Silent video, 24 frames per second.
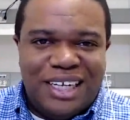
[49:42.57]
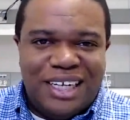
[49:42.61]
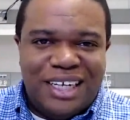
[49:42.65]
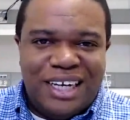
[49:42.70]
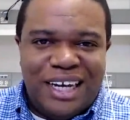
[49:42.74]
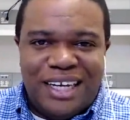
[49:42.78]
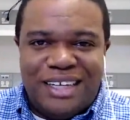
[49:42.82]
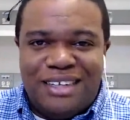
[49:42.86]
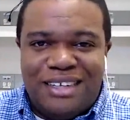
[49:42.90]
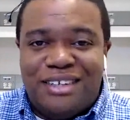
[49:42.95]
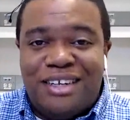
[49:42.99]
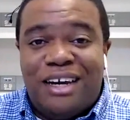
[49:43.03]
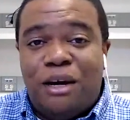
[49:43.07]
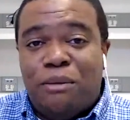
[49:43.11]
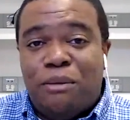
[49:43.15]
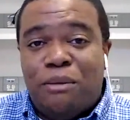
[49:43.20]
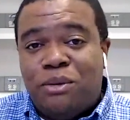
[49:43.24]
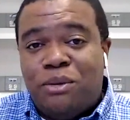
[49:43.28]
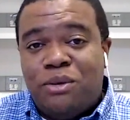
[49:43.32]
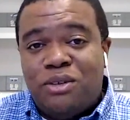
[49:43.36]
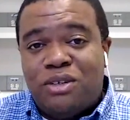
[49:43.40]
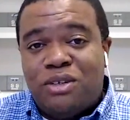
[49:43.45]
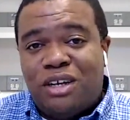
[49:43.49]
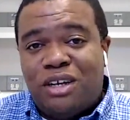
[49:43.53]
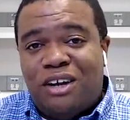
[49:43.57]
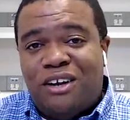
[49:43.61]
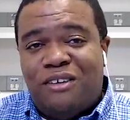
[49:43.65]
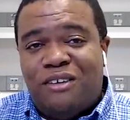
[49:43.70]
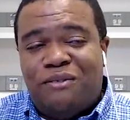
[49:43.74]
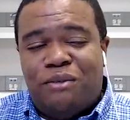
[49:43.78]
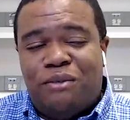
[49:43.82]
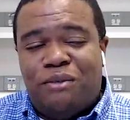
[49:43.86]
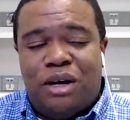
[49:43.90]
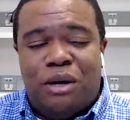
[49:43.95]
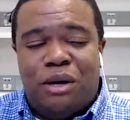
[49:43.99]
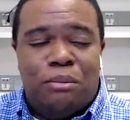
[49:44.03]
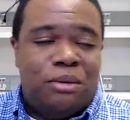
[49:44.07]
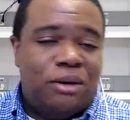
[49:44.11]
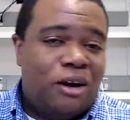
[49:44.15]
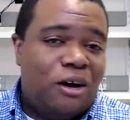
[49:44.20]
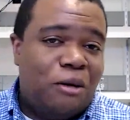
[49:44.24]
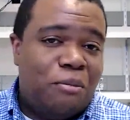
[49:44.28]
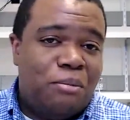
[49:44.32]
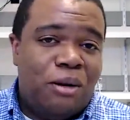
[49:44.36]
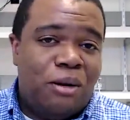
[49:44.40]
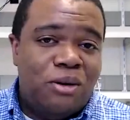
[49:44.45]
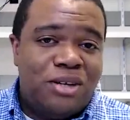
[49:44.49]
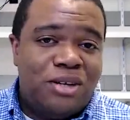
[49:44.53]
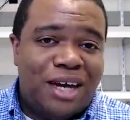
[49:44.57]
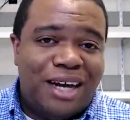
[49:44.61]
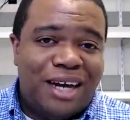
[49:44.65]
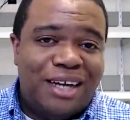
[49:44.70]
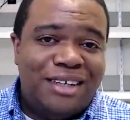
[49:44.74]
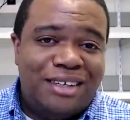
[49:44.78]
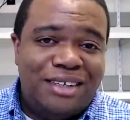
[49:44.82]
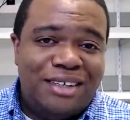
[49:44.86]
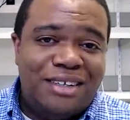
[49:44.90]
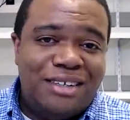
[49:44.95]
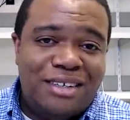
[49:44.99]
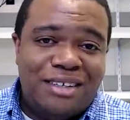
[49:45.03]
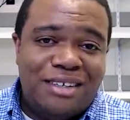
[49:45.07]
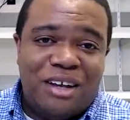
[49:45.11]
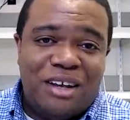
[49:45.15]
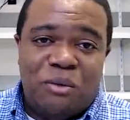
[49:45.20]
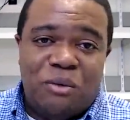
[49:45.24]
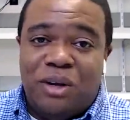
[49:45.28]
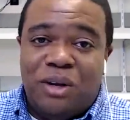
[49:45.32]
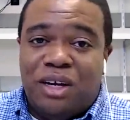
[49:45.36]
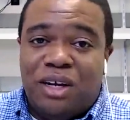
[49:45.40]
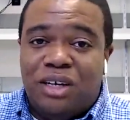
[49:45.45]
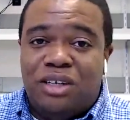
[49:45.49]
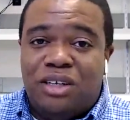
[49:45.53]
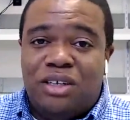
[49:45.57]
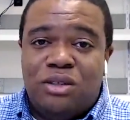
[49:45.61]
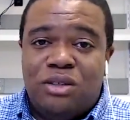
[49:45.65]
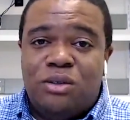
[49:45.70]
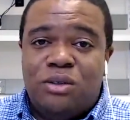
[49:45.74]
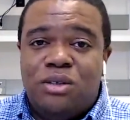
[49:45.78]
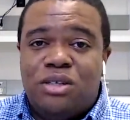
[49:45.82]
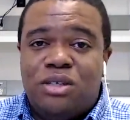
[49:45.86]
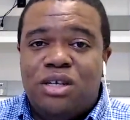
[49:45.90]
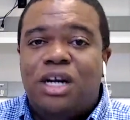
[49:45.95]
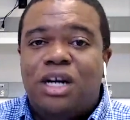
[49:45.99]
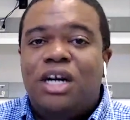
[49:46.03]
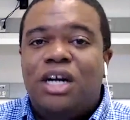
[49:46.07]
examples of blog post ideas that we could use.